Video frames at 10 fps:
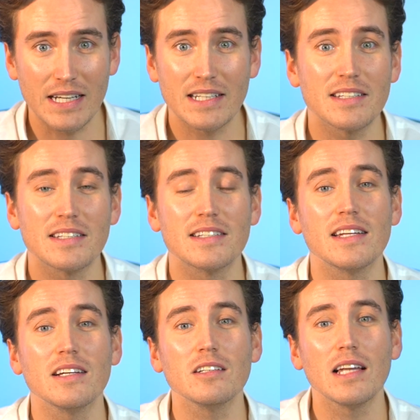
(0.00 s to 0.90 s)
It's
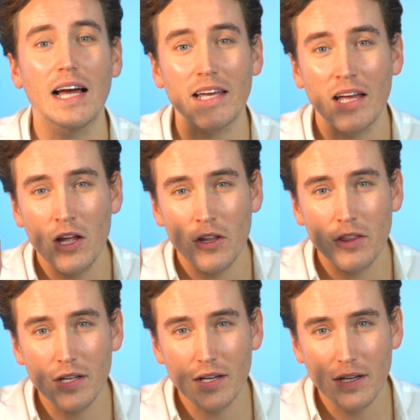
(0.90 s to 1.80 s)
still
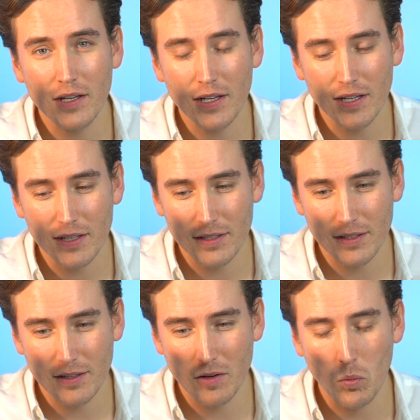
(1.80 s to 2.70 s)
the
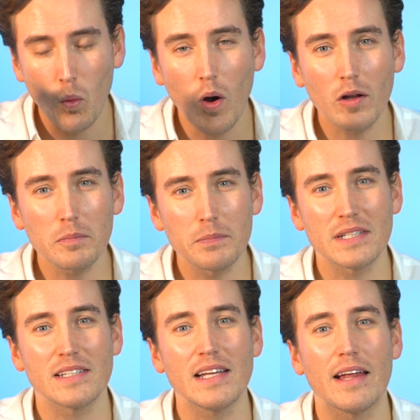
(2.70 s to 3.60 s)

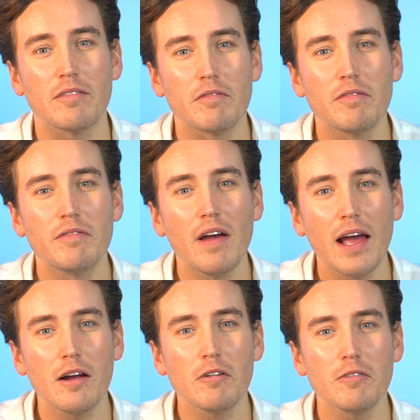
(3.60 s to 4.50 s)
1%
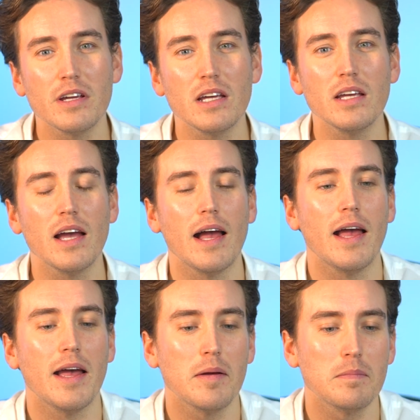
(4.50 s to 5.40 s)
very
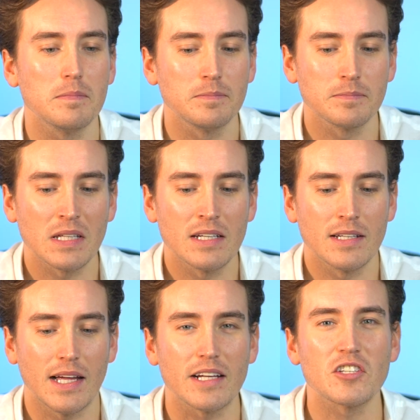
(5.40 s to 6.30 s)

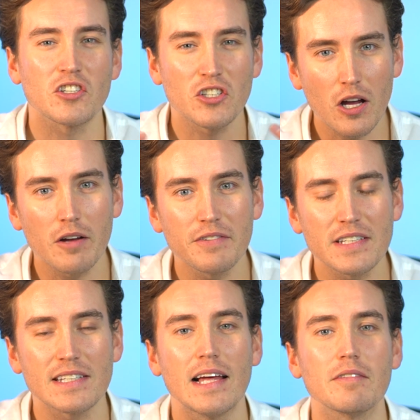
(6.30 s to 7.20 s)

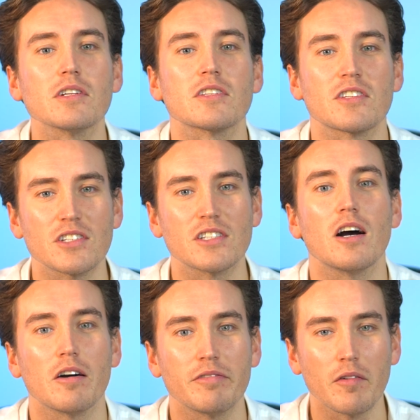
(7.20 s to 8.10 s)
surface level
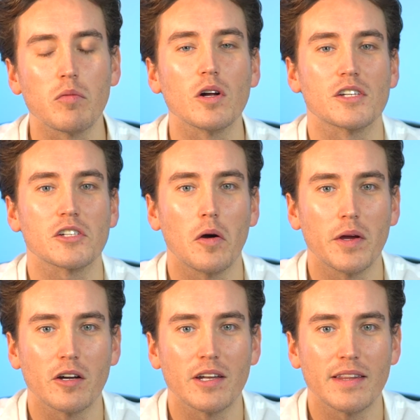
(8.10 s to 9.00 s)
stuff of what's
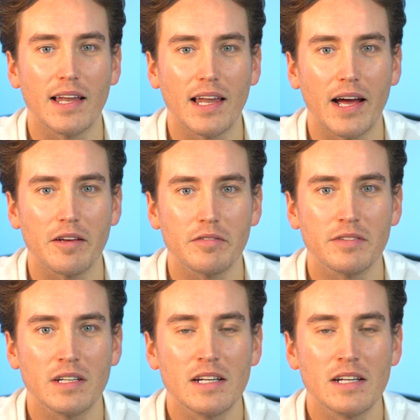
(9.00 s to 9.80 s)
going on in their life.